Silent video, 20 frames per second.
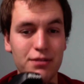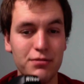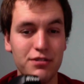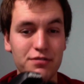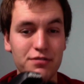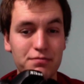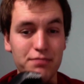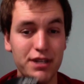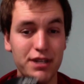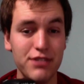of
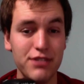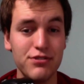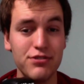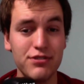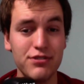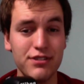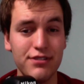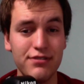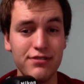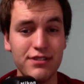
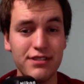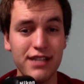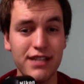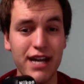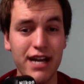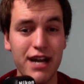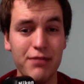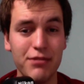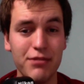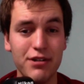pixels of this
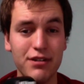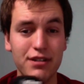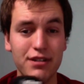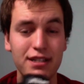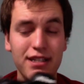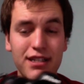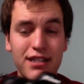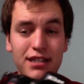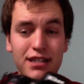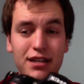camera,
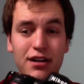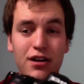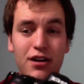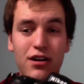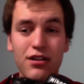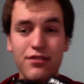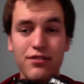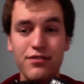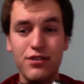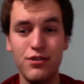
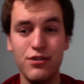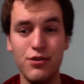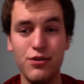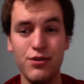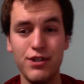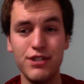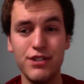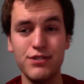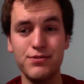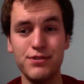all of the
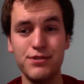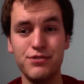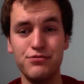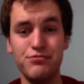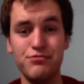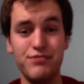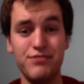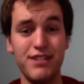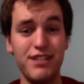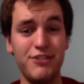noise was
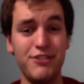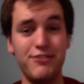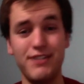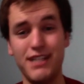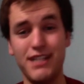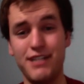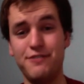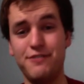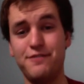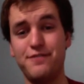really,
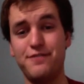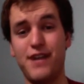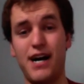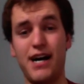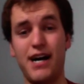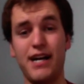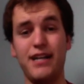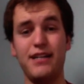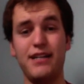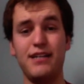really
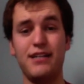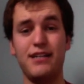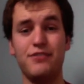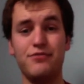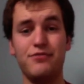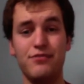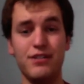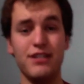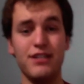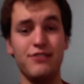fine
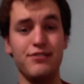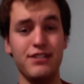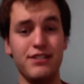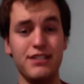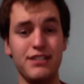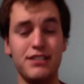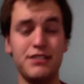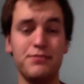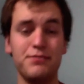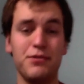and really, really
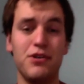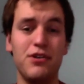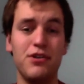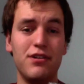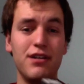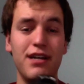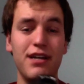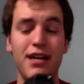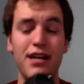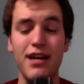small.
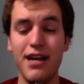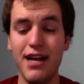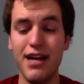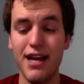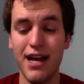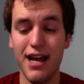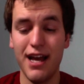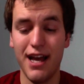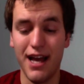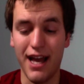
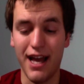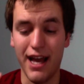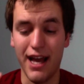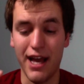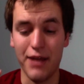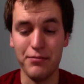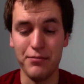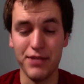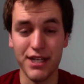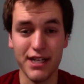
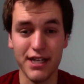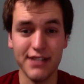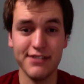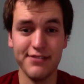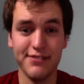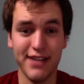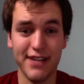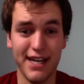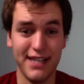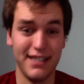And because of
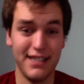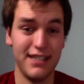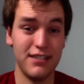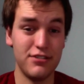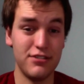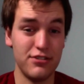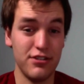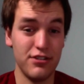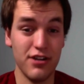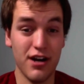that,
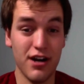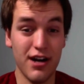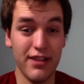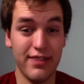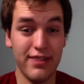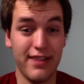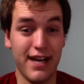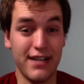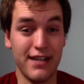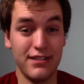it's not
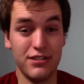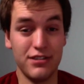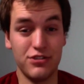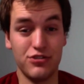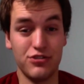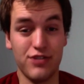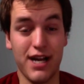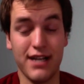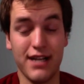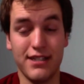that
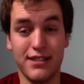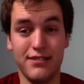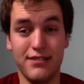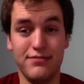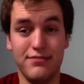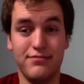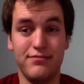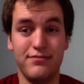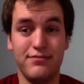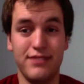distracting.
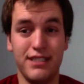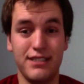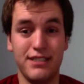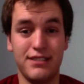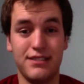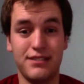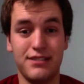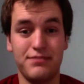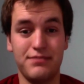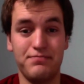
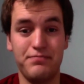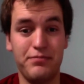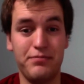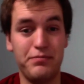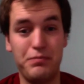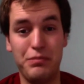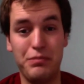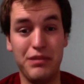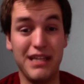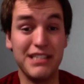It's
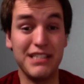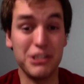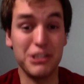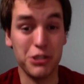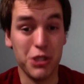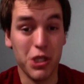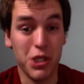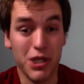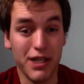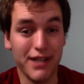
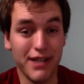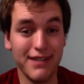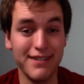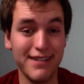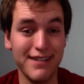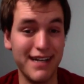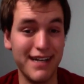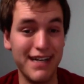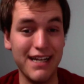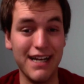pleasant looking.
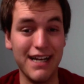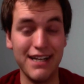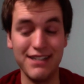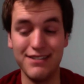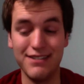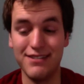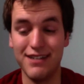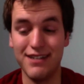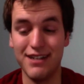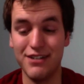I
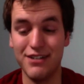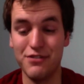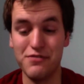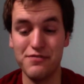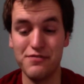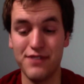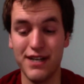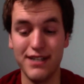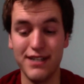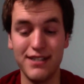don't
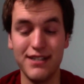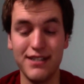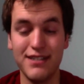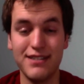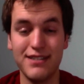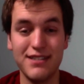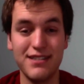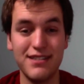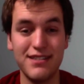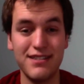find
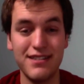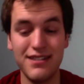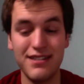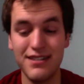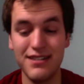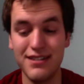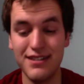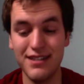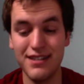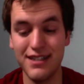it
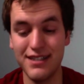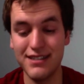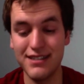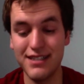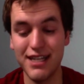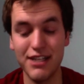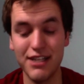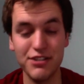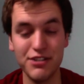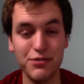that it
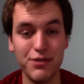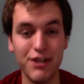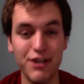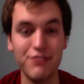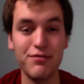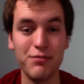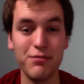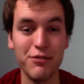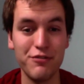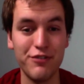takes away
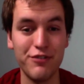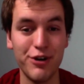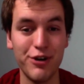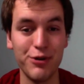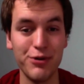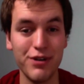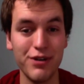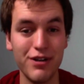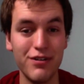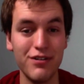from the
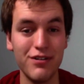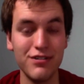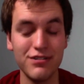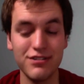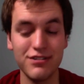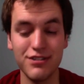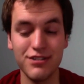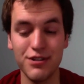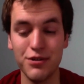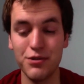photo at all.
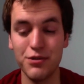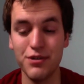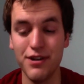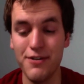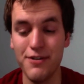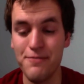So